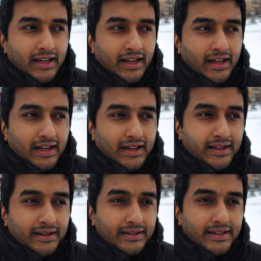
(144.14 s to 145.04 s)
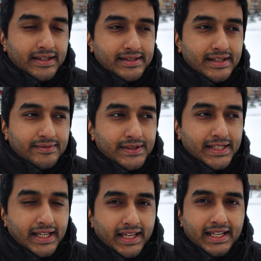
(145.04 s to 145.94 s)
The residence
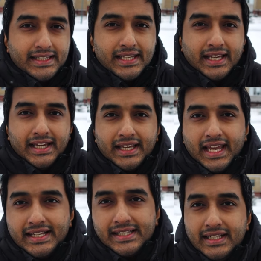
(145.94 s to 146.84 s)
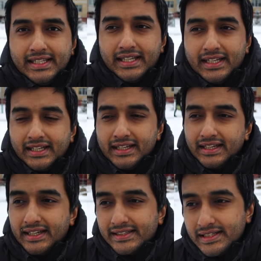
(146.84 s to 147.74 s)
visa get cancelled.
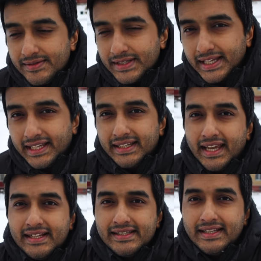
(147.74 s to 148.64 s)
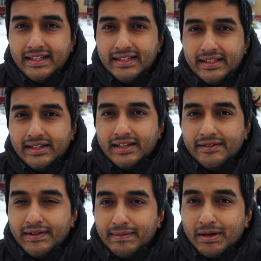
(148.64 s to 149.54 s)
Residence visa get cancelled
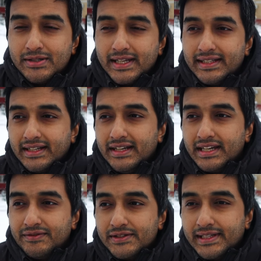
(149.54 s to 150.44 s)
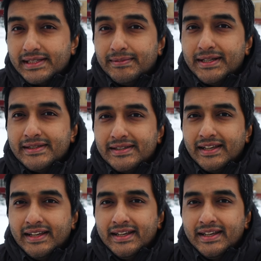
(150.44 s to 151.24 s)
if I'm outside the country for 6 months.